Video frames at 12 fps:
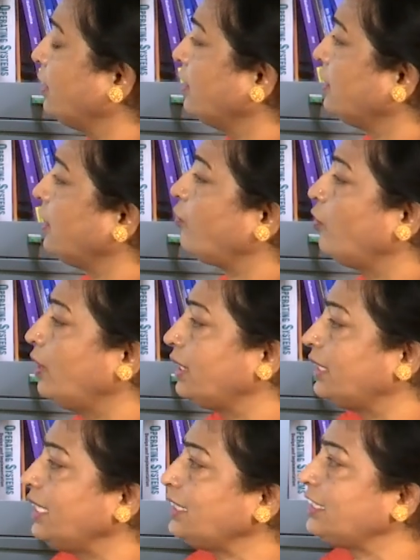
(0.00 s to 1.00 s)
Therefore,
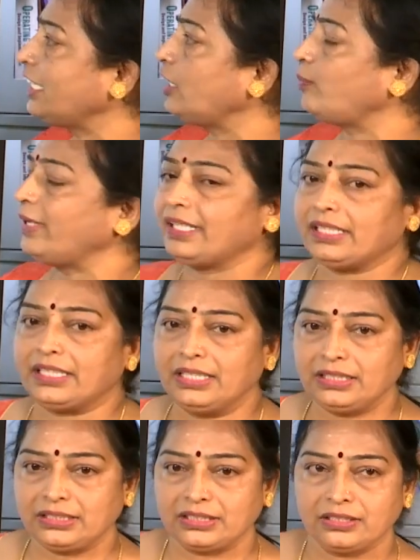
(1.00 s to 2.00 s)
this statement
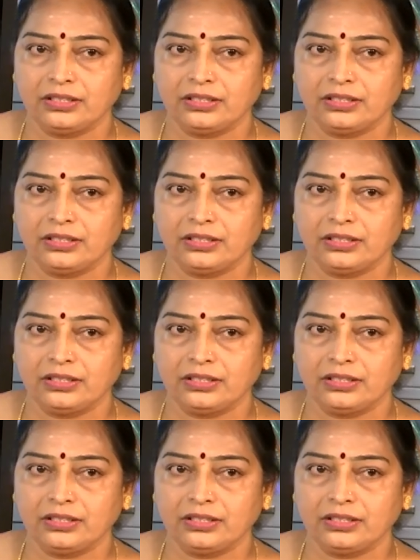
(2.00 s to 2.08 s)
is